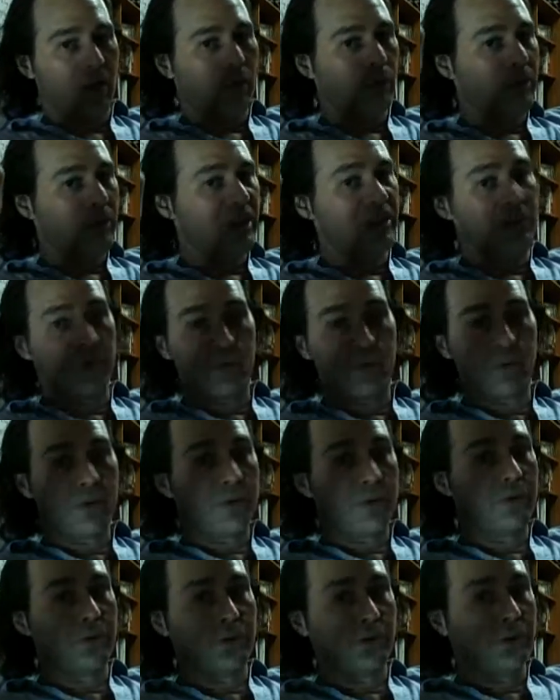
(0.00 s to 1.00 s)
we do,
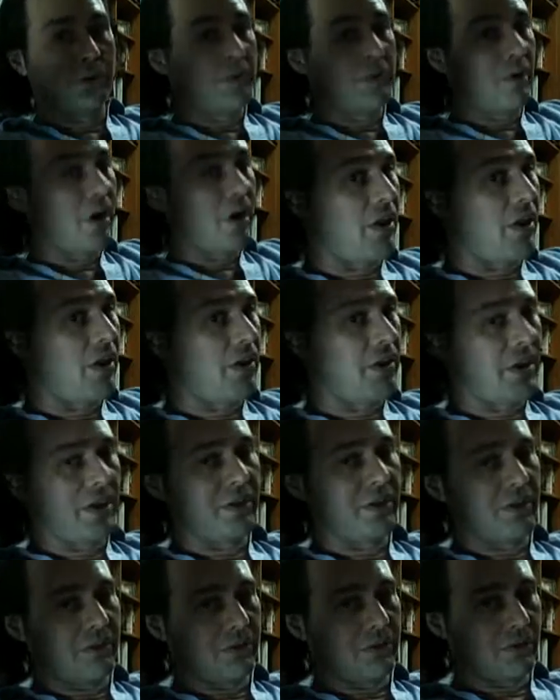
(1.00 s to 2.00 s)
you do, they
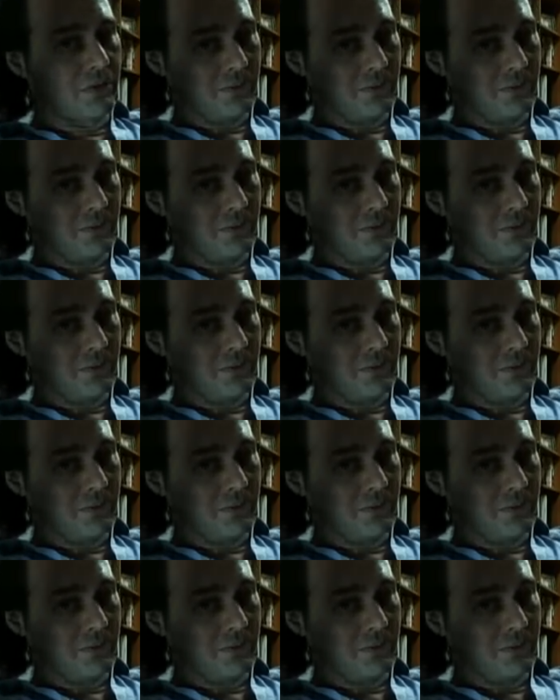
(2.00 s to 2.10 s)
do.